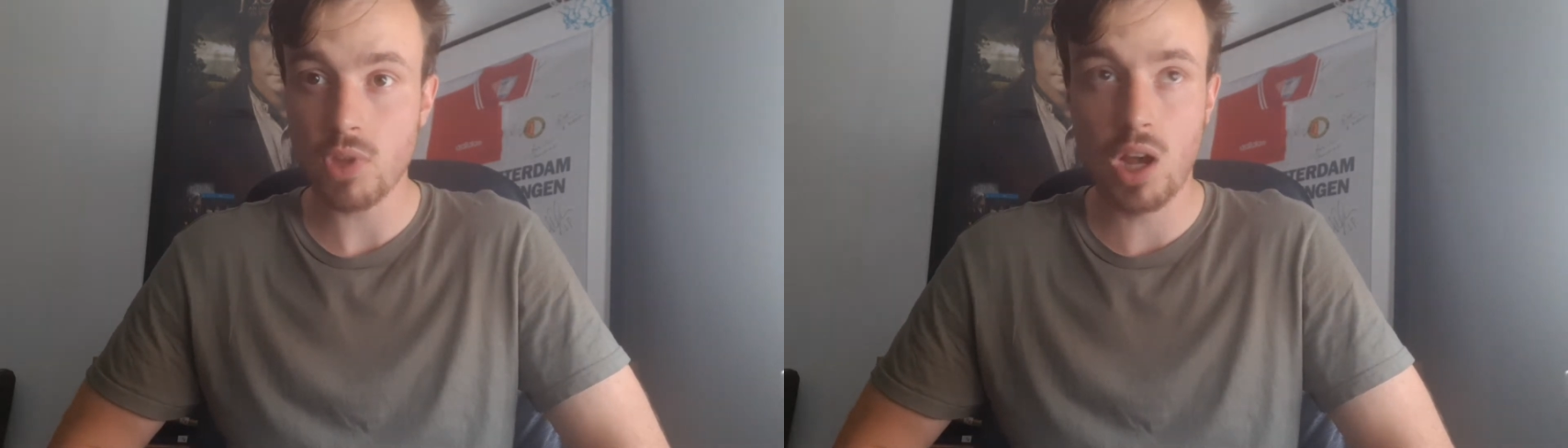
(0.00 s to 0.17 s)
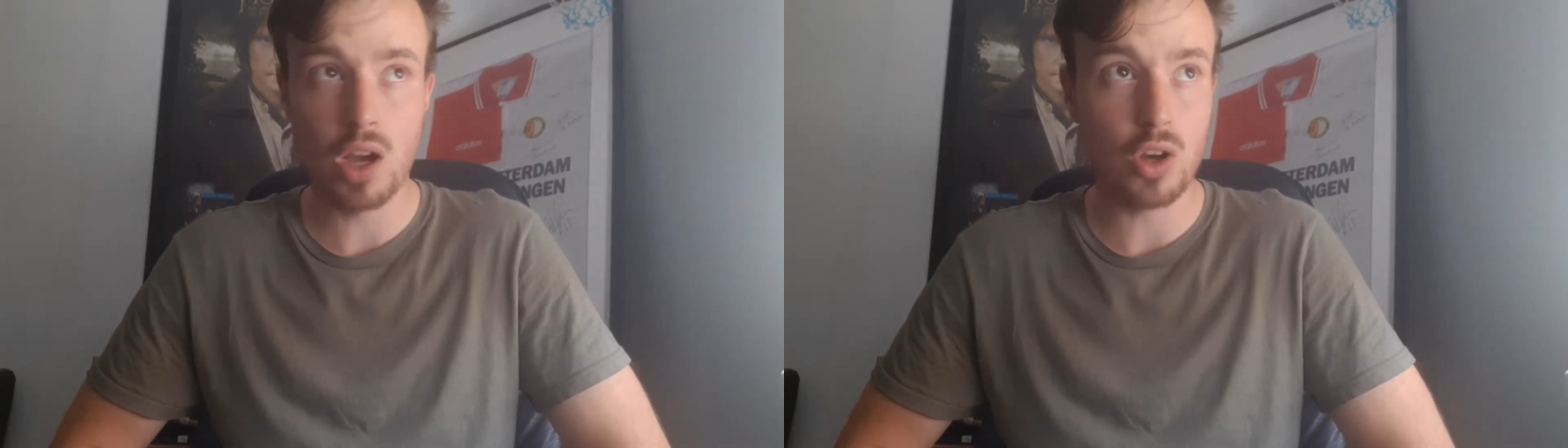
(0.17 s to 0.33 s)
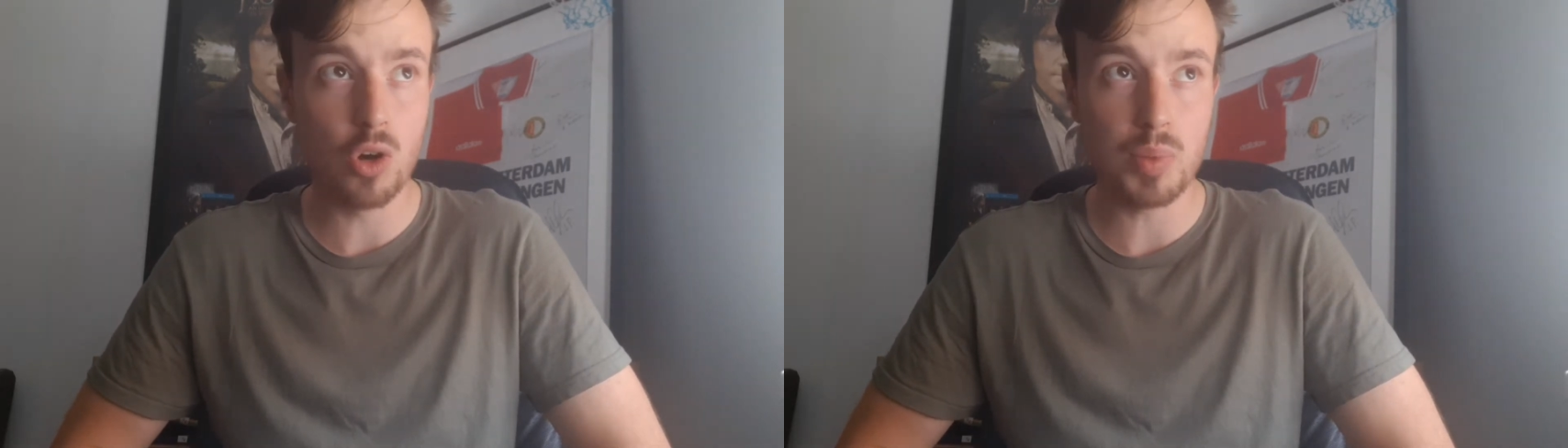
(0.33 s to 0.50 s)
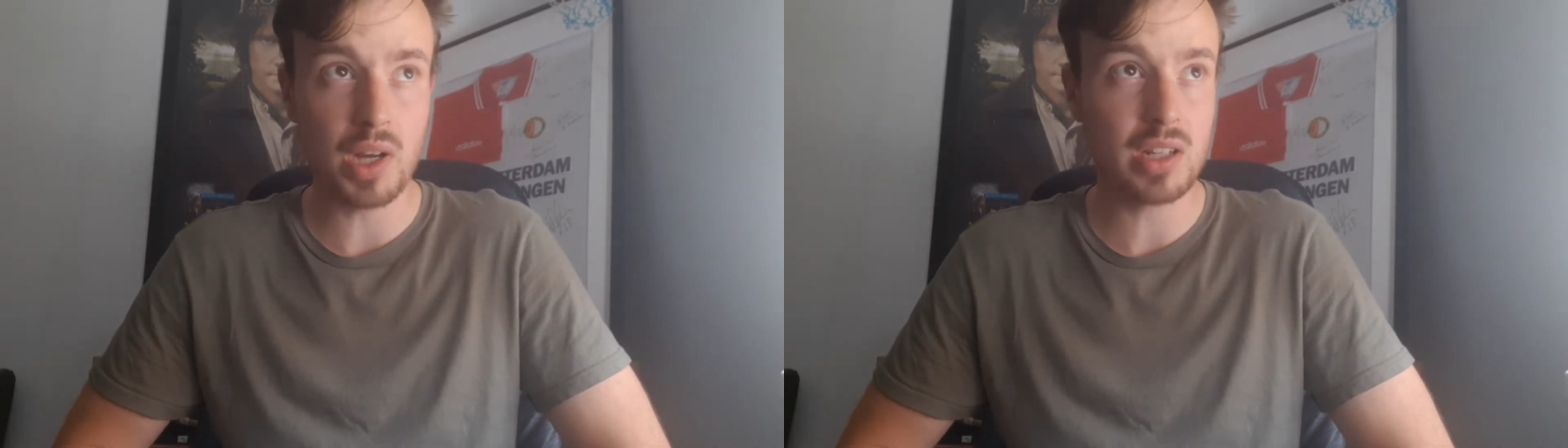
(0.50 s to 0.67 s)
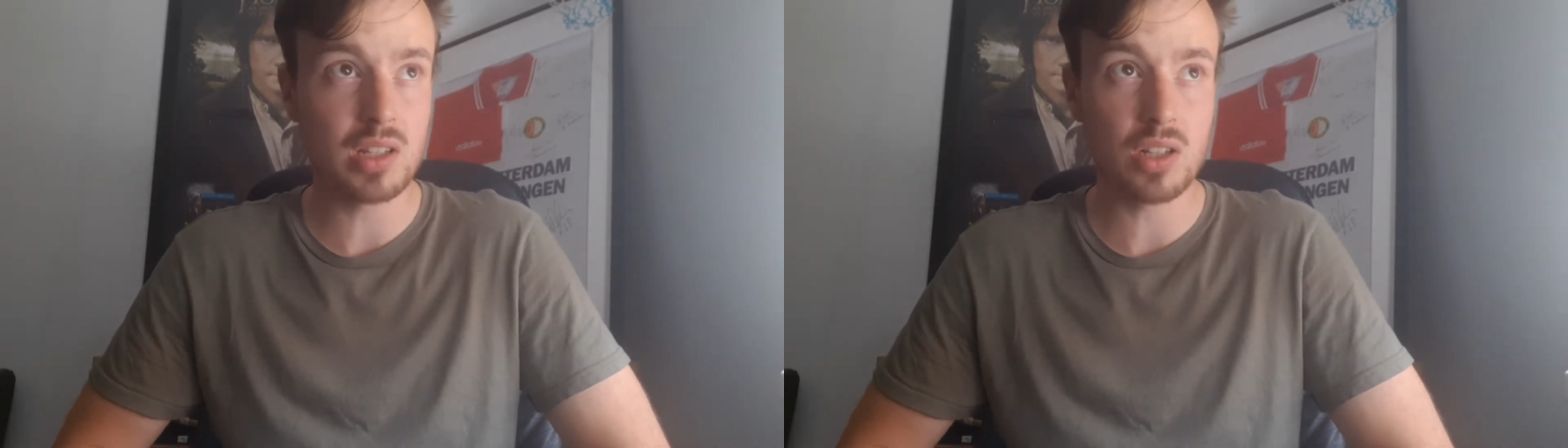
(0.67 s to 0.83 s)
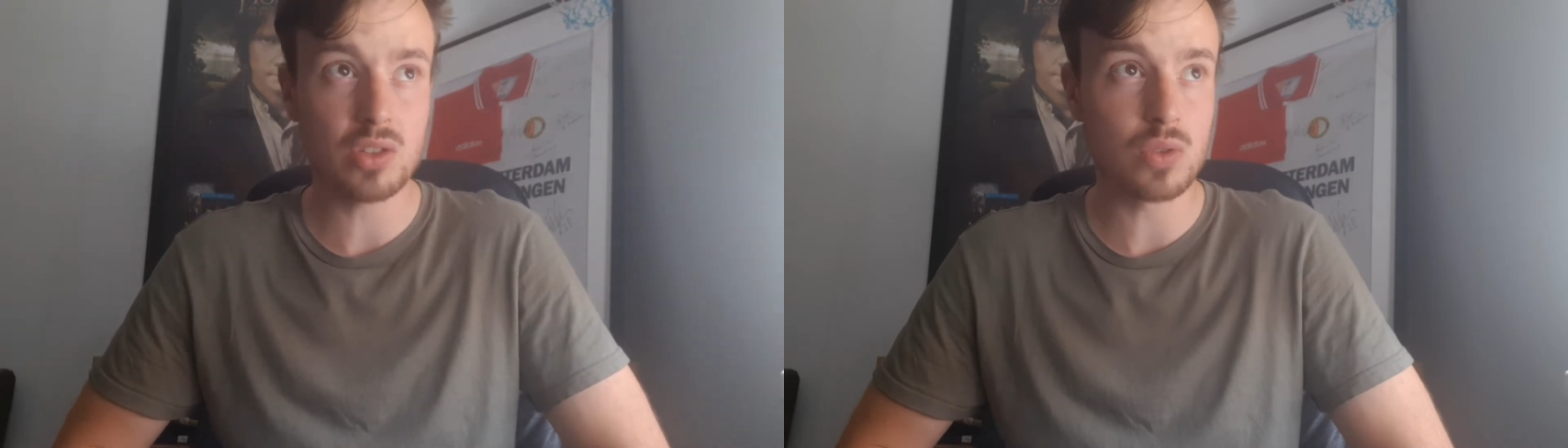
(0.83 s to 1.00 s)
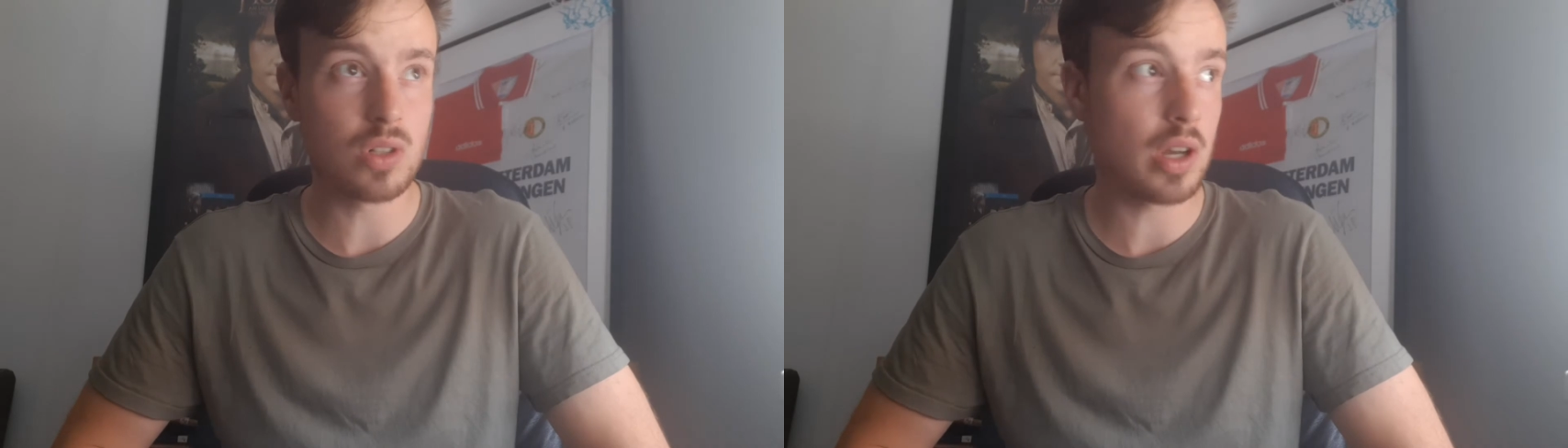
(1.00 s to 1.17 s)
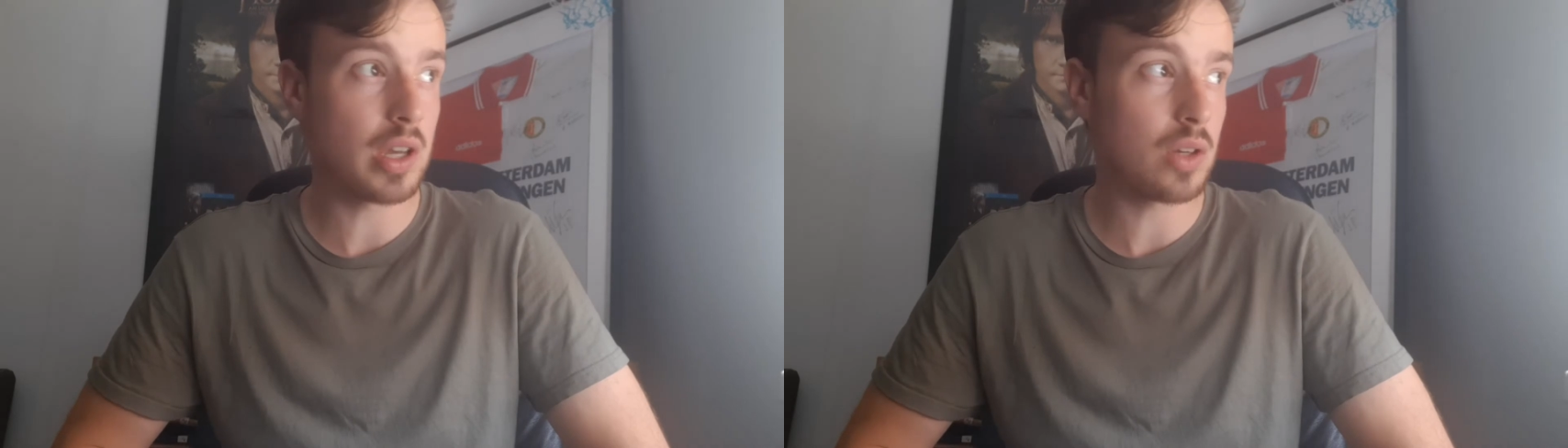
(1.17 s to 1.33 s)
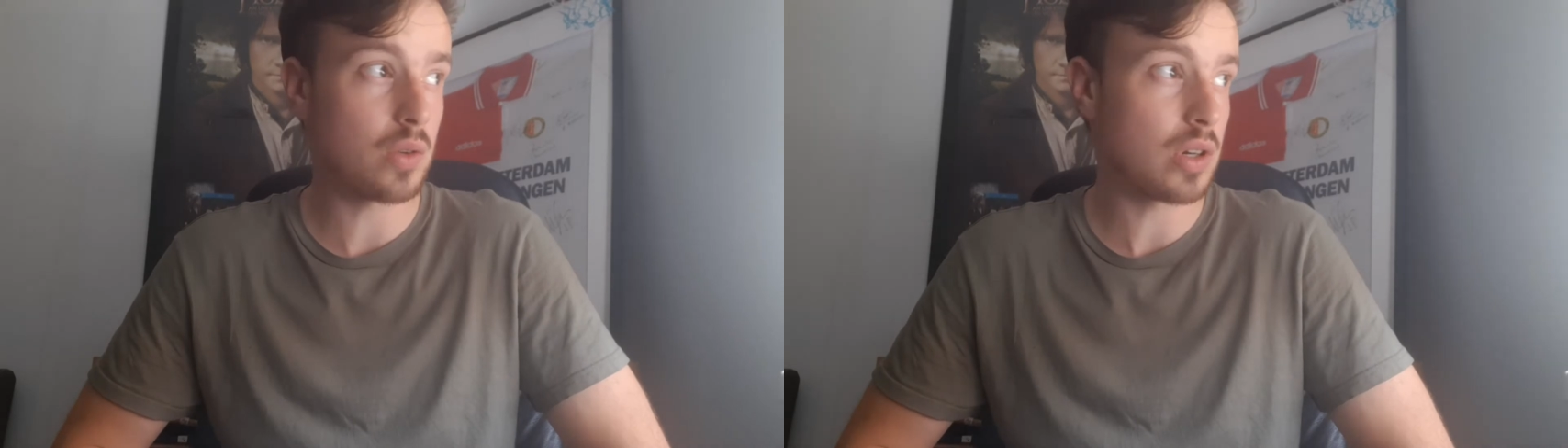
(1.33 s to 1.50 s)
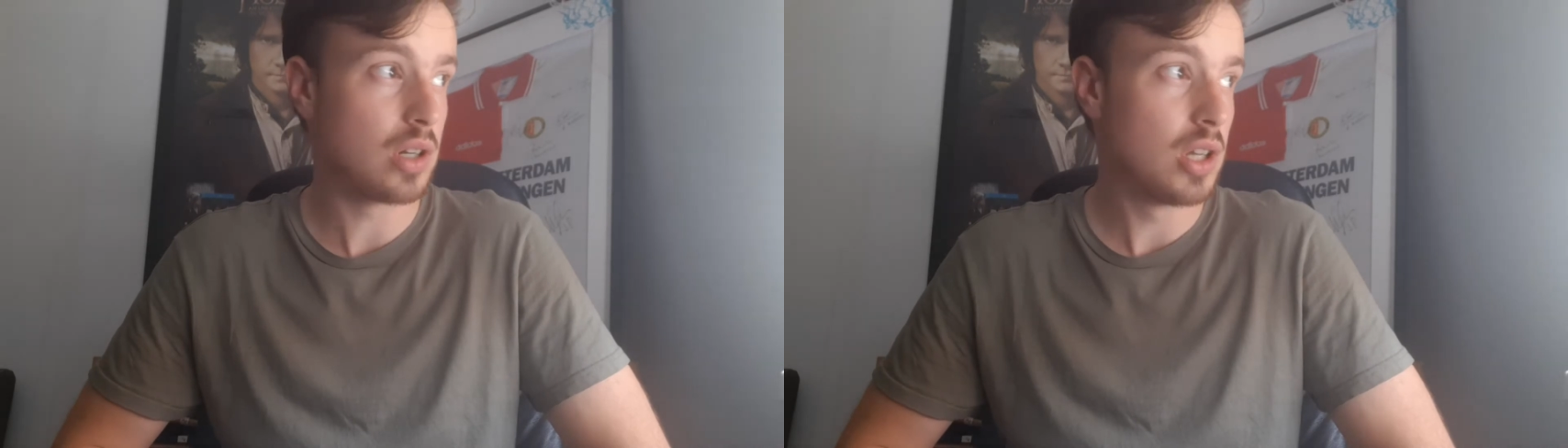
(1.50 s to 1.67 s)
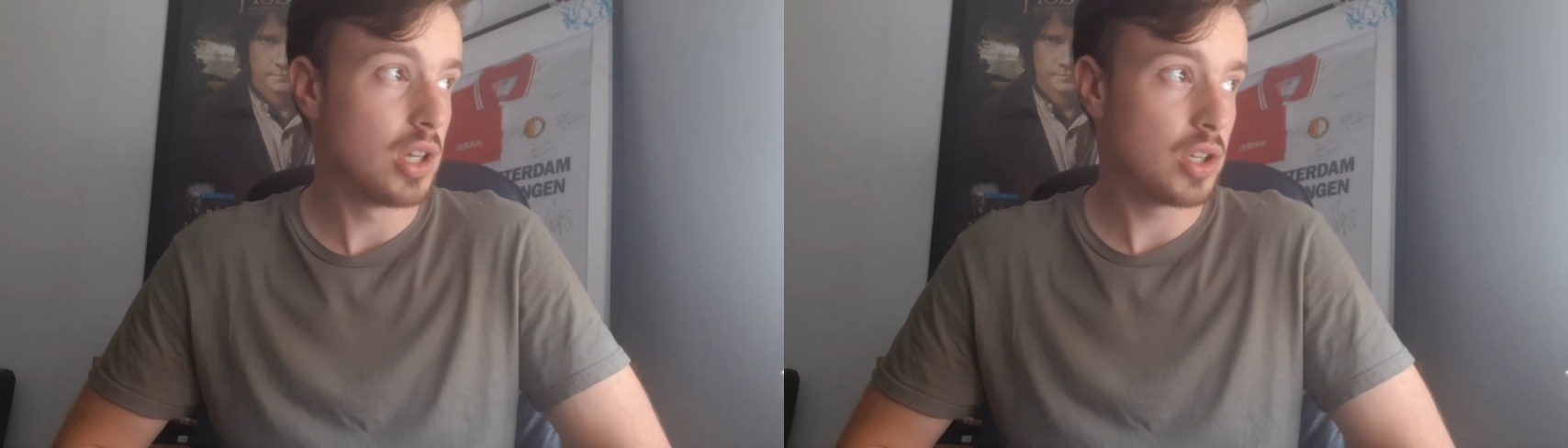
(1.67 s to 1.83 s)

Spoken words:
I hope Adidas or Nike or,